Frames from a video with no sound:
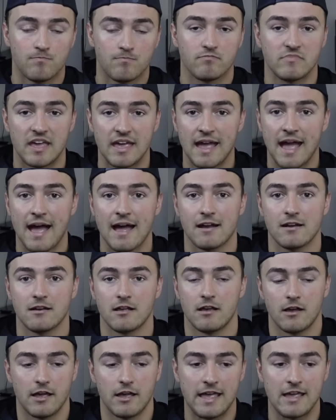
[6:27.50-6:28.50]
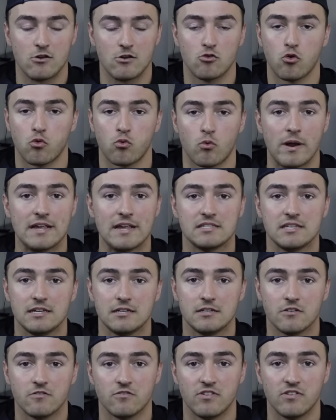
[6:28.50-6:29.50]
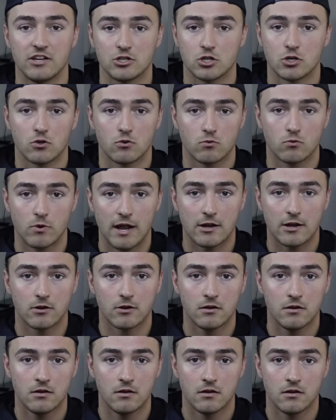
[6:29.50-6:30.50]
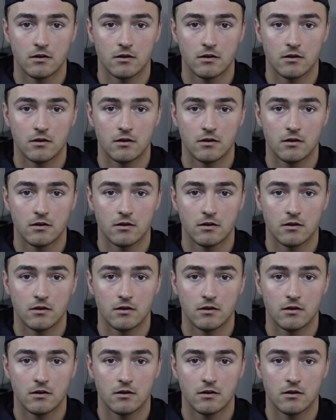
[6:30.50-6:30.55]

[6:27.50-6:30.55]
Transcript: They had a crazy divisional record.